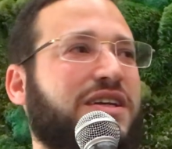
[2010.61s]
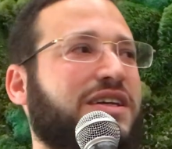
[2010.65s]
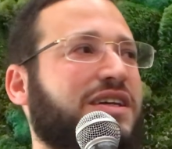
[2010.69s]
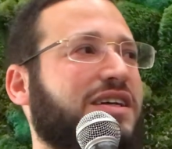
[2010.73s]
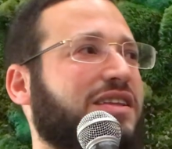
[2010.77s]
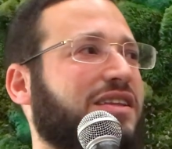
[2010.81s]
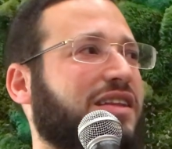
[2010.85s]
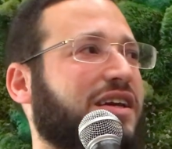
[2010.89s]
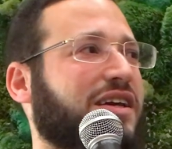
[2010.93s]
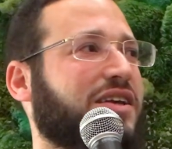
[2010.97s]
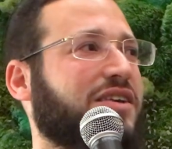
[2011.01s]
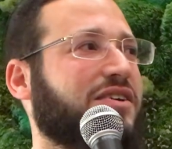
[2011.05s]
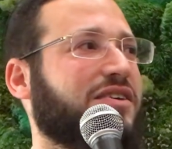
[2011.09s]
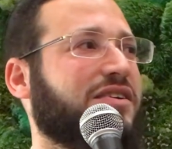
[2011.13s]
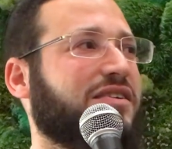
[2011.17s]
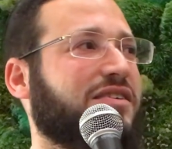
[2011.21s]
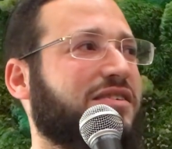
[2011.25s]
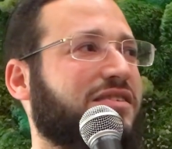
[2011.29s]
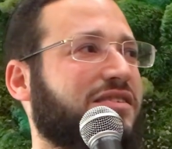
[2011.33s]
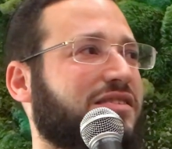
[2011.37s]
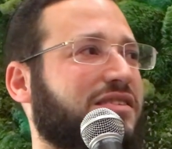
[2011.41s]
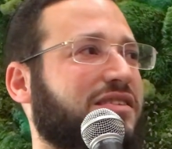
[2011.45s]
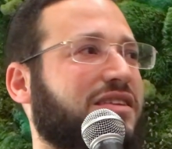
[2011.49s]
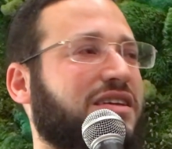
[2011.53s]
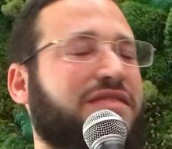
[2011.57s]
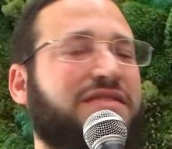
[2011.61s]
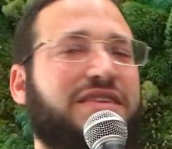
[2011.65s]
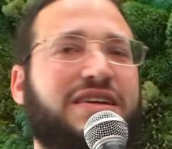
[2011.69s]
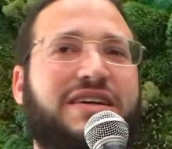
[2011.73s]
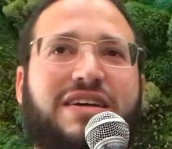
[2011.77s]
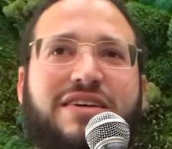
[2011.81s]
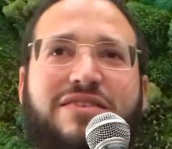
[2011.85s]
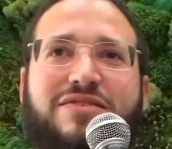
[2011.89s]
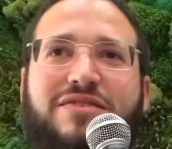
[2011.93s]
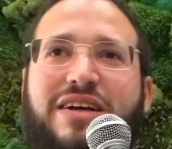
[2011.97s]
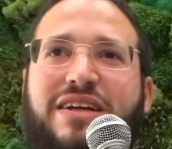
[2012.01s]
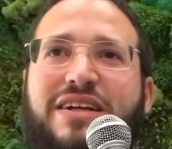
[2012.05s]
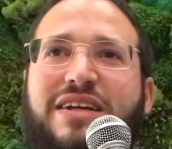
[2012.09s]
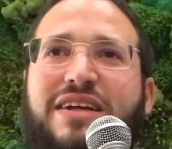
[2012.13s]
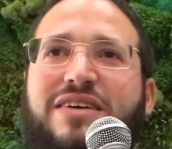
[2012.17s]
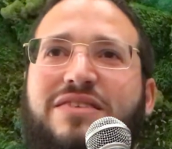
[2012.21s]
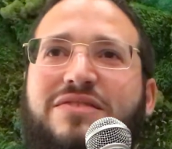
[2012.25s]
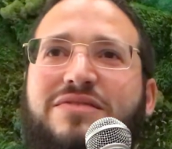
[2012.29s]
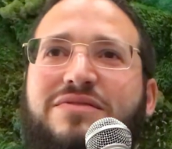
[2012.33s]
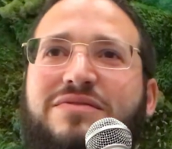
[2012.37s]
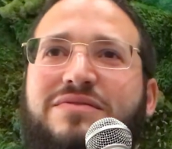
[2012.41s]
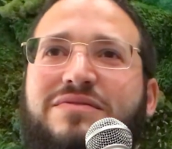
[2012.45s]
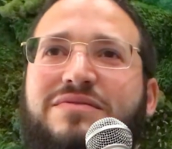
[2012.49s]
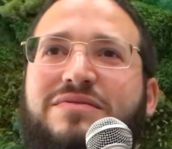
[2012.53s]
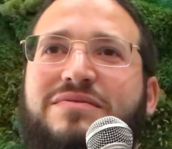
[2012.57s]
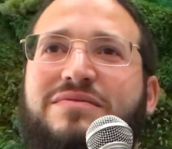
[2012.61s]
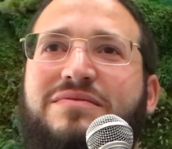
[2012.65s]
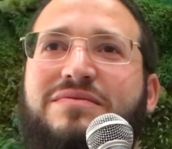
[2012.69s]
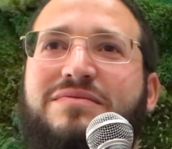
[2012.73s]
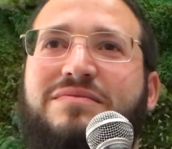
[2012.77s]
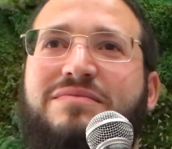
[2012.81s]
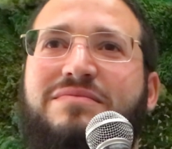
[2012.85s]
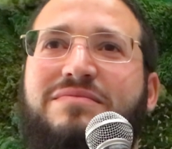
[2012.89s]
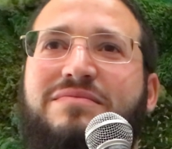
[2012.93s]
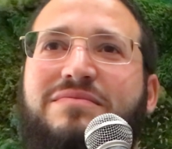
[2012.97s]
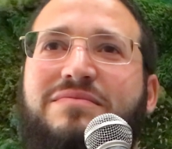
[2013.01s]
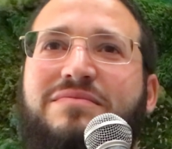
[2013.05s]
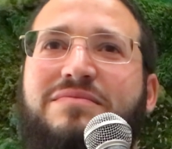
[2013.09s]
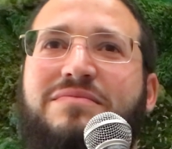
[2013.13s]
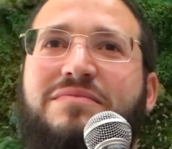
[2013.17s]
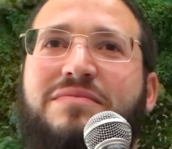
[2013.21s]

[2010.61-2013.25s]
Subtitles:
You have to read it like you're living it right now.